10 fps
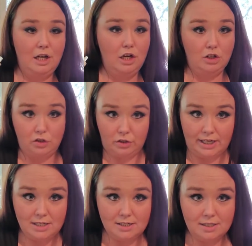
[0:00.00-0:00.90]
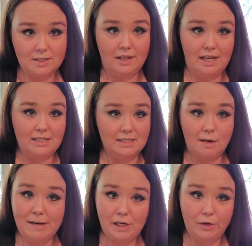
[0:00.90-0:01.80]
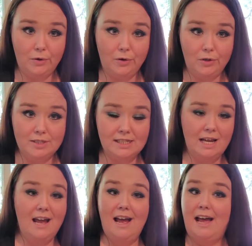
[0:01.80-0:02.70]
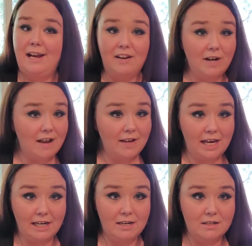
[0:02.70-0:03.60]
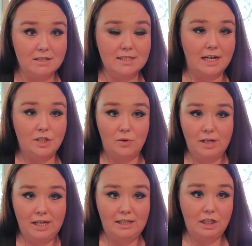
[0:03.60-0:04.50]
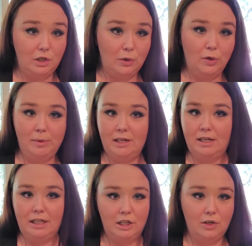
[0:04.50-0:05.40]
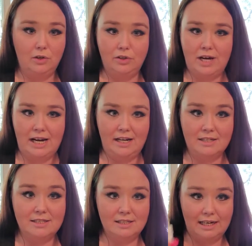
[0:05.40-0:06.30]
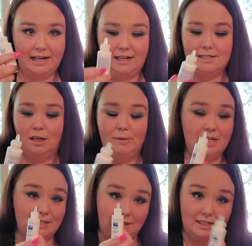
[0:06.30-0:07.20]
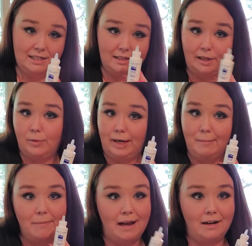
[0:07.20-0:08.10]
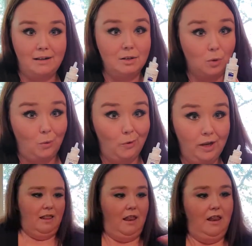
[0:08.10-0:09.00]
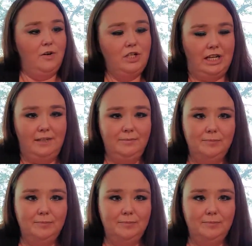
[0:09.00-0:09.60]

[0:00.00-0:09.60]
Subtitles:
nutrients, so I let it sit on my cuticles. I never have hangnails. I don't get the cuticle peeling, the cuticle dryness, and it's all because of this liquid bottle gold. The lotion's